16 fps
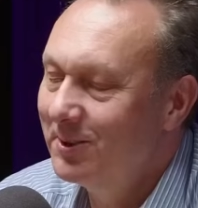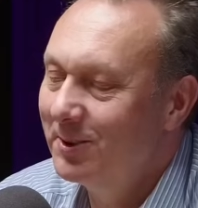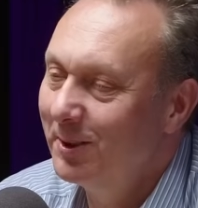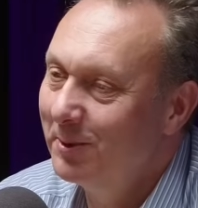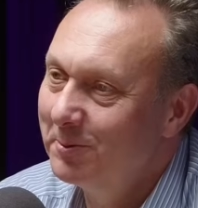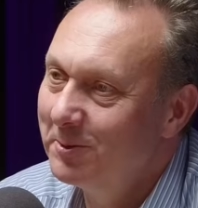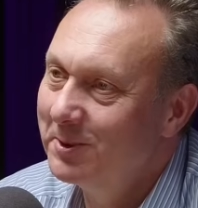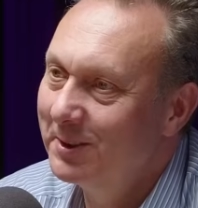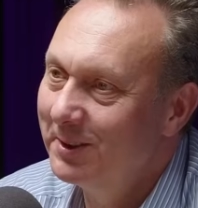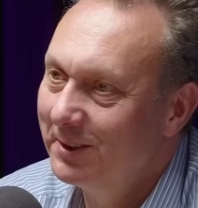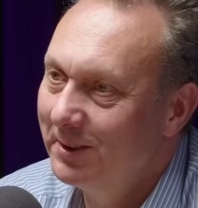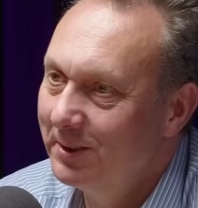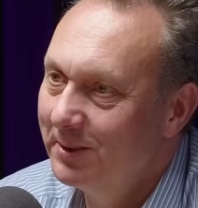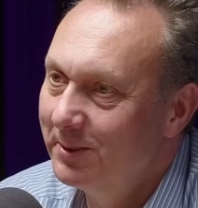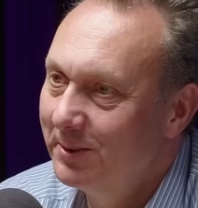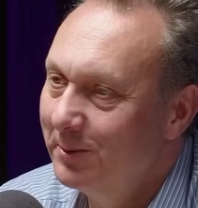I would
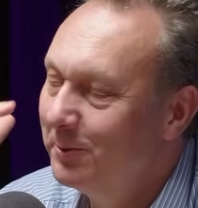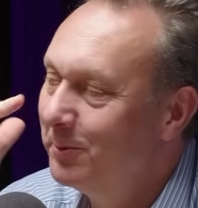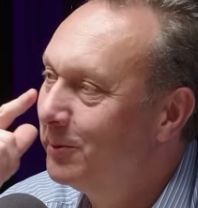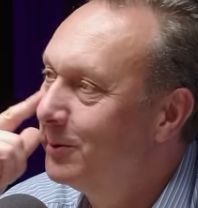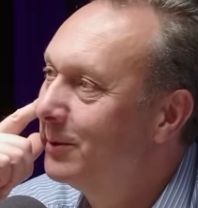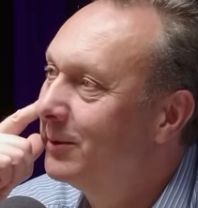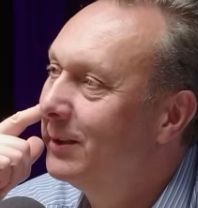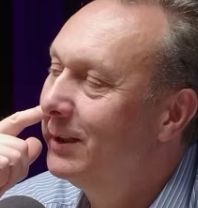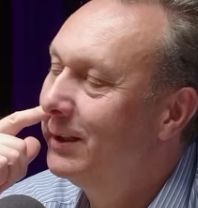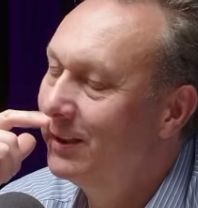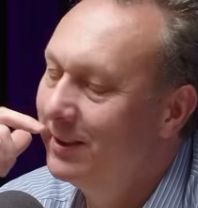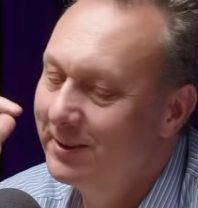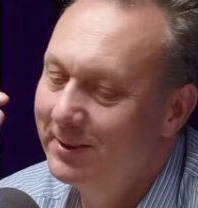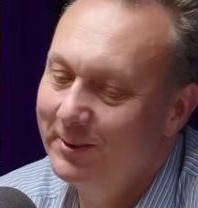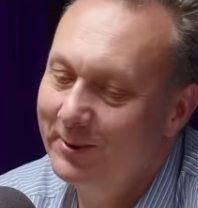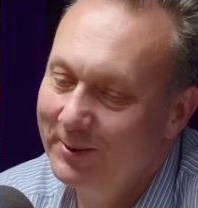say. So
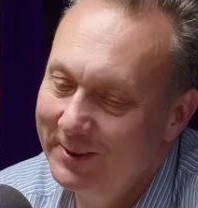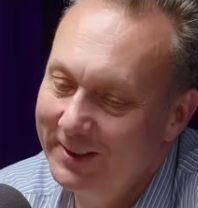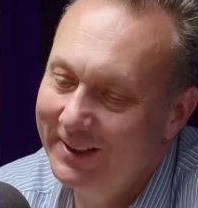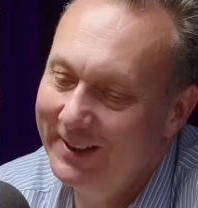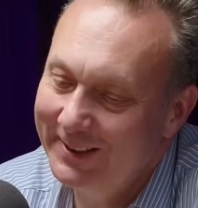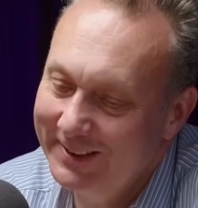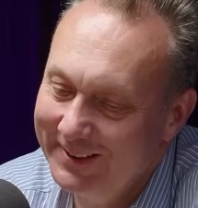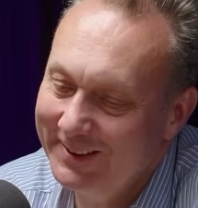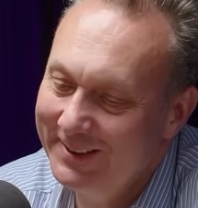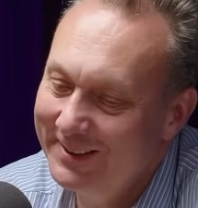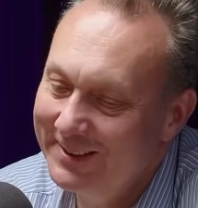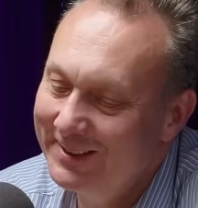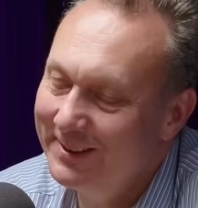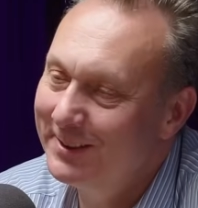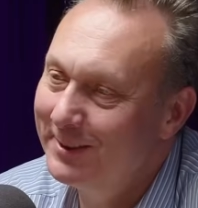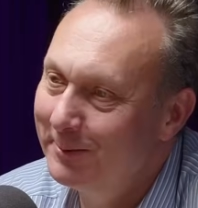it's not that
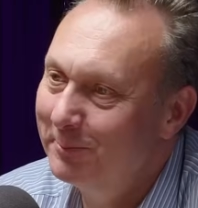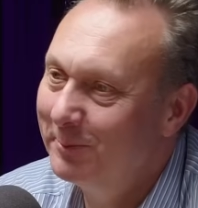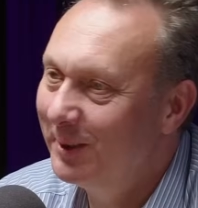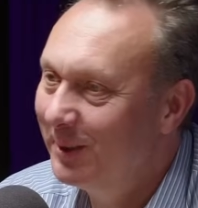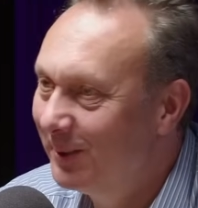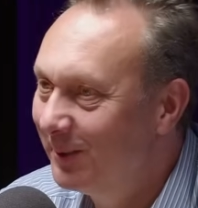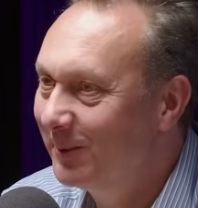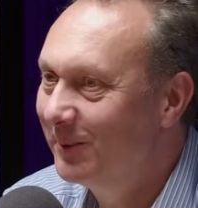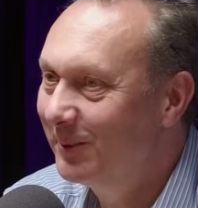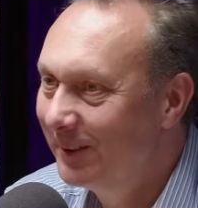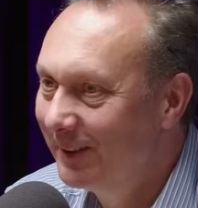easy simply to